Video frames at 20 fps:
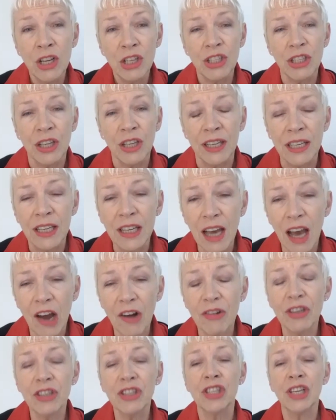to
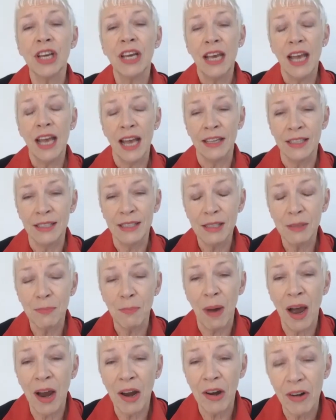encourage and
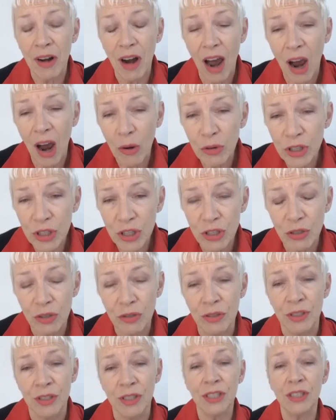inspire our
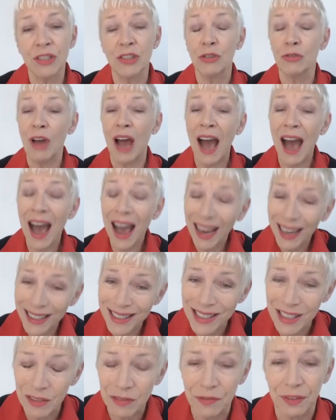students to
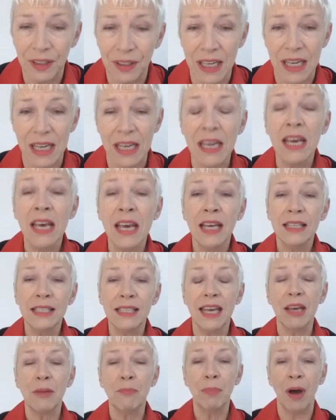actively
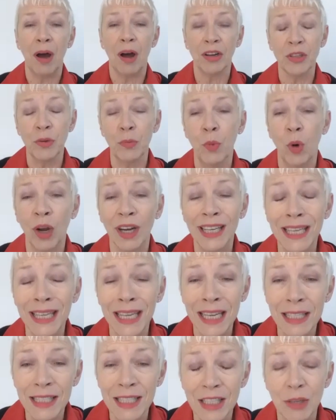take part in what
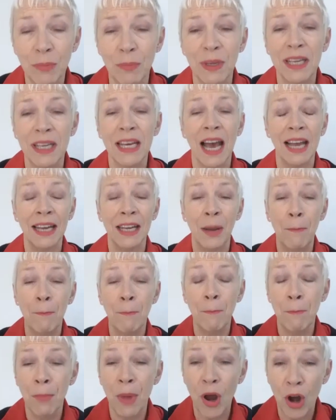needs to be an
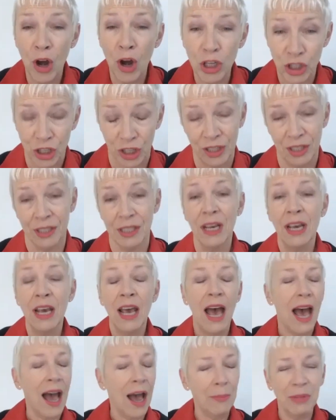emergent,
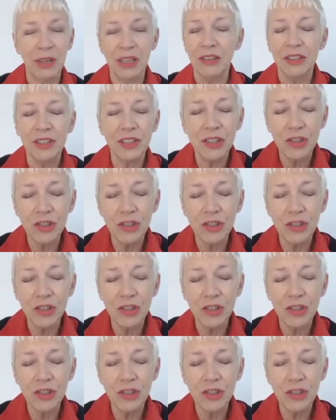I mean,